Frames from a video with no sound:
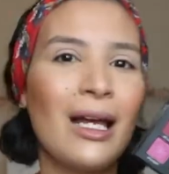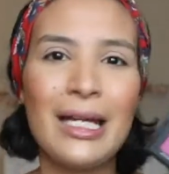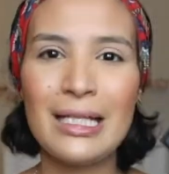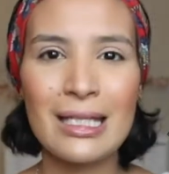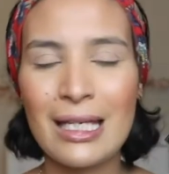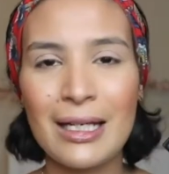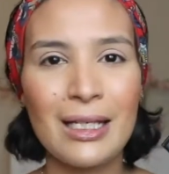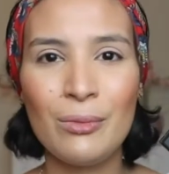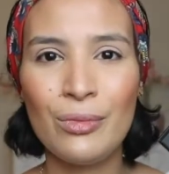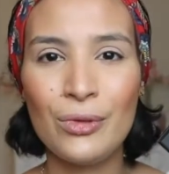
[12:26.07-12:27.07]

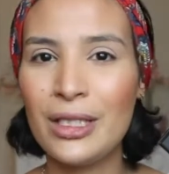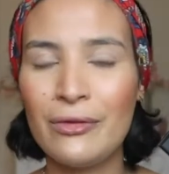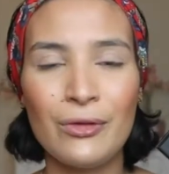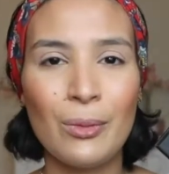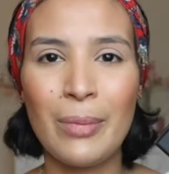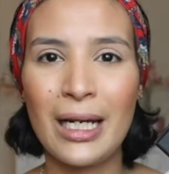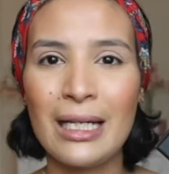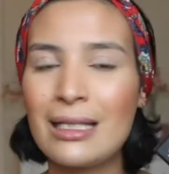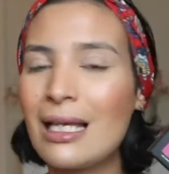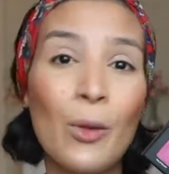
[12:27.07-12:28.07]
Insanely beautiful palettes.